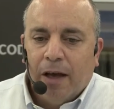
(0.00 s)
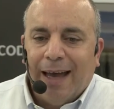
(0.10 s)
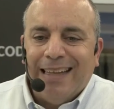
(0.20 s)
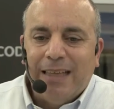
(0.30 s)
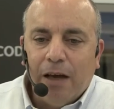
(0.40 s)

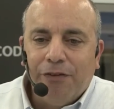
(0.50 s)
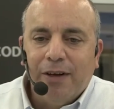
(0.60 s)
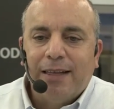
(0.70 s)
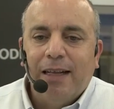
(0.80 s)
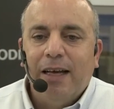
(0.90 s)
And
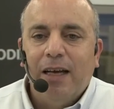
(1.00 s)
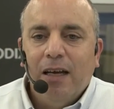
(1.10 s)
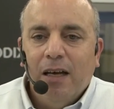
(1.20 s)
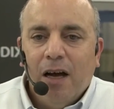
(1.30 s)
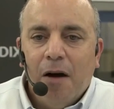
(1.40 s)
definitely
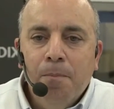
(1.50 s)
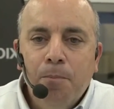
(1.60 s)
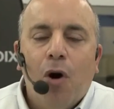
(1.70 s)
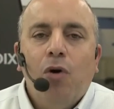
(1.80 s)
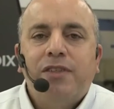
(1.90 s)

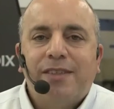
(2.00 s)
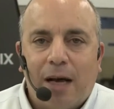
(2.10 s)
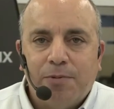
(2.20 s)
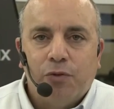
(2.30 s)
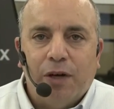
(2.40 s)
most
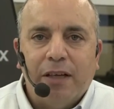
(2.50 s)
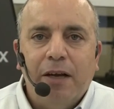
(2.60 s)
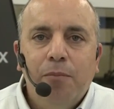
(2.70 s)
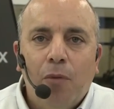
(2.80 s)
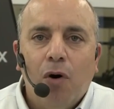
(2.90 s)
substrate
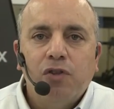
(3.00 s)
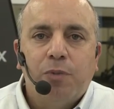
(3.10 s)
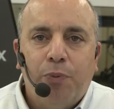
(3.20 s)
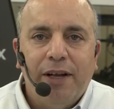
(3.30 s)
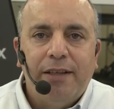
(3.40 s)
and
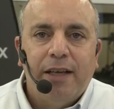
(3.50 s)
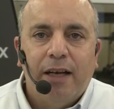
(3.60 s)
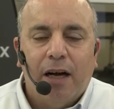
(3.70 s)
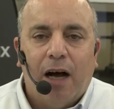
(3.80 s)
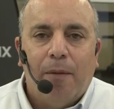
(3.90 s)
most
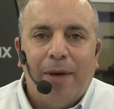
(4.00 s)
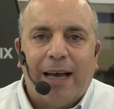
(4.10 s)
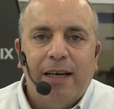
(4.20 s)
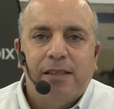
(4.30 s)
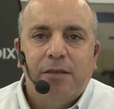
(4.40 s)
printing
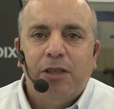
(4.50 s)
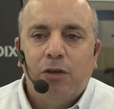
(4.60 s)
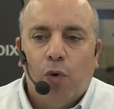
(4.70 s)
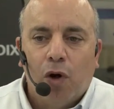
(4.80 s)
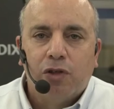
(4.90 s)
mechanism in
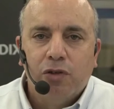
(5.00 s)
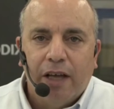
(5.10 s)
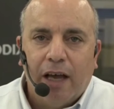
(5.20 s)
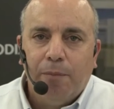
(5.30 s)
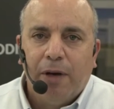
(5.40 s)
the world
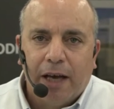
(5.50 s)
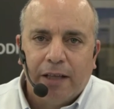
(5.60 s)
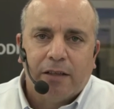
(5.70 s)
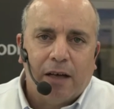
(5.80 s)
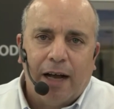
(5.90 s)
today, being
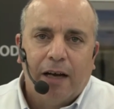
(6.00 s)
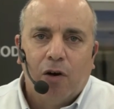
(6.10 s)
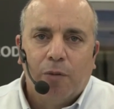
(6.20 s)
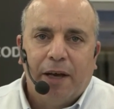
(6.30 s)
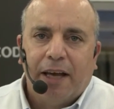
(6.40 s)
it
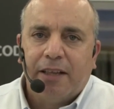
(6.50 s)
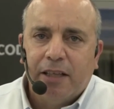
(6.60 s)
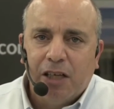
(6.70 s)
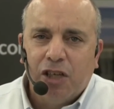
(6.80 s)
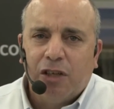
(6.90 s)
analog, being it
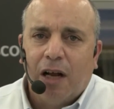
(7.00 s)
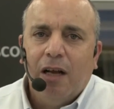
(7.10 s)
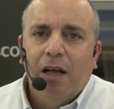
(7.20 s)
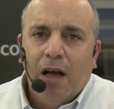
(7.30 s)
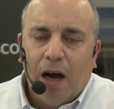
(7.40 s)

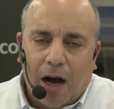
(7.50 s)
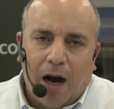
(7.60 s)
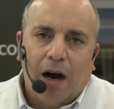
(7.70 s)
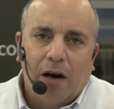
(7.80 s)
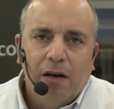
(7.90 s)
digital,
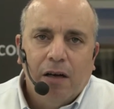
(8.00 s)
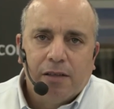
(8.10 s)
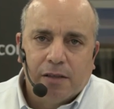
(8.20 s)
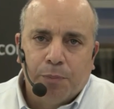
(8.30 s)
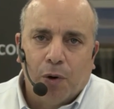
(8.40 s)
are
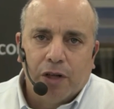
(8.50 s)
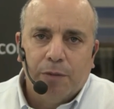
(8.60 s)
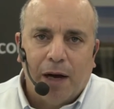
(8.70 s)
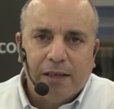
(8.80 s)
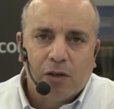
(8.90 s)

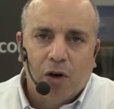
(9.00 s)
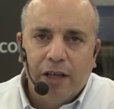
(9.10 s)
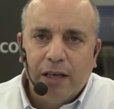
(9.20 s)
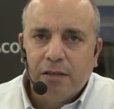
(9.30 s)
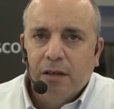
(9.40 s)
supported by
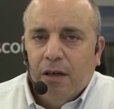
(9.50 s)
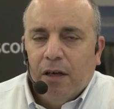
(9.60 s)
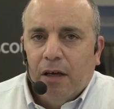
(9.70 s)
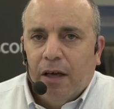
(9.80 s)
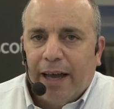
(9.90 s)
Scodix.
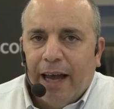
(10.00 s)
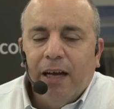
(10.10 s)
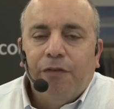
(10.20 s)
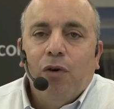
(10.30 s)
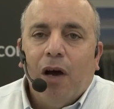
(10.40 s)

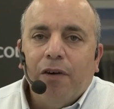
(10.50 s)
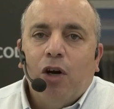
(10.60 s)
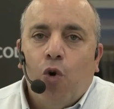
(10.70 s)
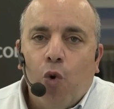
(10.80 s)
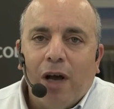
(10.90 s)
Again, if you have a
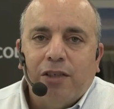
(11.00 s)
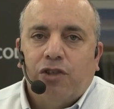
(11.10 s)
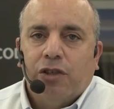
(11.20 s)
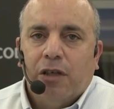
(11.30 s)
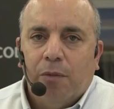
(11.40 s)

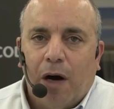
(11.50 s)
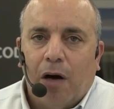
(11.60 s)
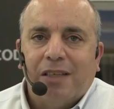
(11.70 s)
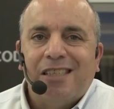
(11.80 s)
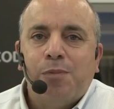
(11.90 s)
question
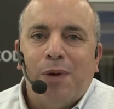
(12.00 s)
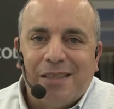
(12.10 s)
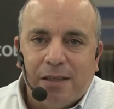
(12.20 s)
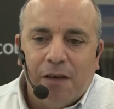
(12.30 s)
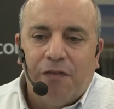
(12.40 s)
about a
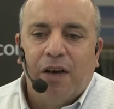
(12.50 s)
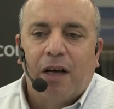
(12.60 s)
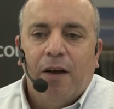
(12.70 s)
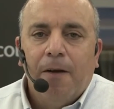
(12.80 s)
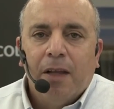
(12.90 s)

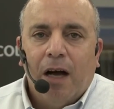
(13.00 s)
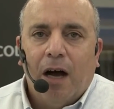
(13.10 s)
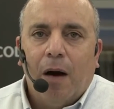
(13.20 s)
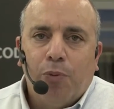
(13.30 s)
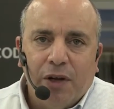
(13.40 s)
specific
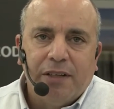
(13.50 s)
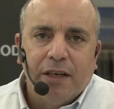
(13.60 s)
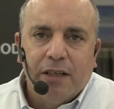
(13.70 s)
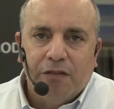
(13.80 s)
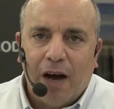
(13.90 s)

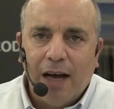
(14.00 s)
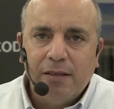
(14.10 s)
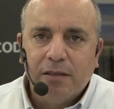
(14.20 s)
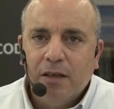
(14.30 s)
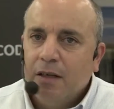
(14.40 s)
printing
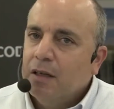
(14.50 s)
device,